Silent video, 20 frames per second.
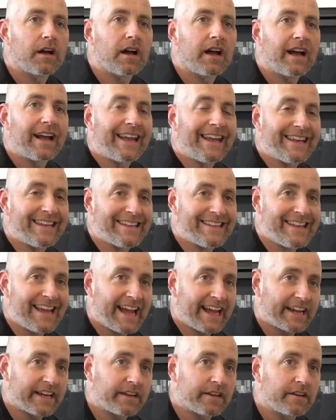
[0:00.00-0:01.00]
a
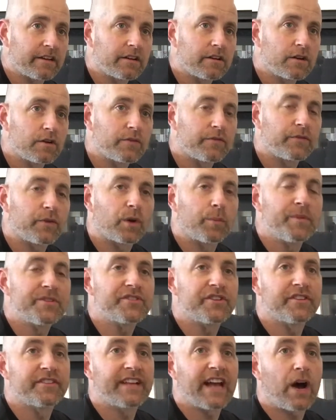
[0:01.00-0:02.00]
deck for
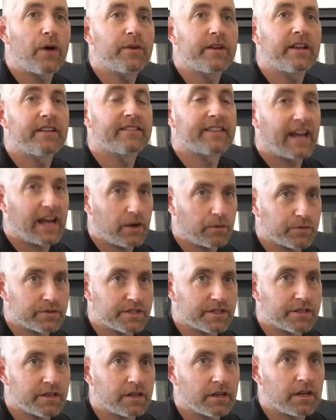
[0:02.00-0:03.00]
Mr. Downing's house.